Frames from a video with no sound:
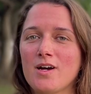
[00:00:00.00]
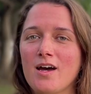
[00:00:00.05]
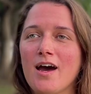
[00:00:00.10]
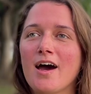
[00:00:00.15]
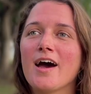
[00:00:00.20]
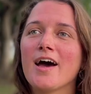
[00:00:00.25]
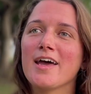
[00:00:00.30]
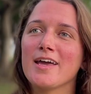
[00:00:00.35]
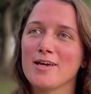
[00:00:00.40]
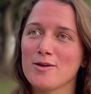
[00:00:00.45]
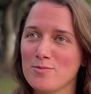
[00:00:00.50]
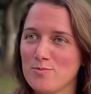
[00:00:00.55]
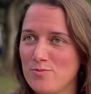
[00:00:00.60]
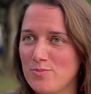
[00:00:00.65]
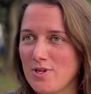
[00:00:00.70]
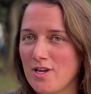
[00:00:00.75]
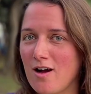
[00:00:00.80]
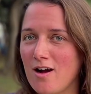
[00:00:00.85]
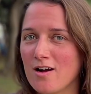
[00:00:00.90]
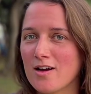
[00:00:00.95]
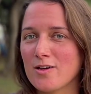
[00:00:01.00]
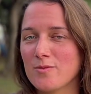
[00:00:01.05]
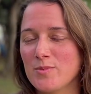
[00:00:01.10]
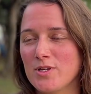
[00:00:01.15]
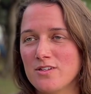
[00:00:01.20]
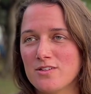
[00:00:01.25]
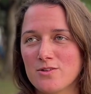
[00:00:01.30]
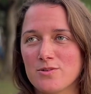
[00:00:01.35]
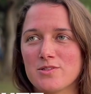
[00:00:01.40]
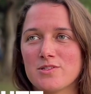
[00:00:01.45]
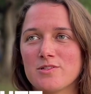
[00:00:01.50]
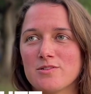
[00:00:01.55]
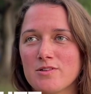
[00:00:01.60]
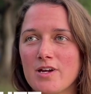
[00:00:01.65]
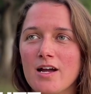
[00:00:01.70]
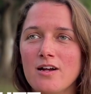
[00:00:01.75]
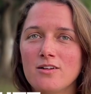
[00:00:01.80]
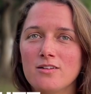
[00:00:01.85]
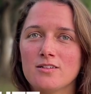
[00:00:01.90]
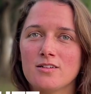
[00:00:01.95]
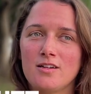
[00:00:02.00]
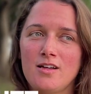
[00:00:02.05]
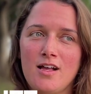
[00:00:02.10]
Hi, I'm Bianca Mendoza-Rout.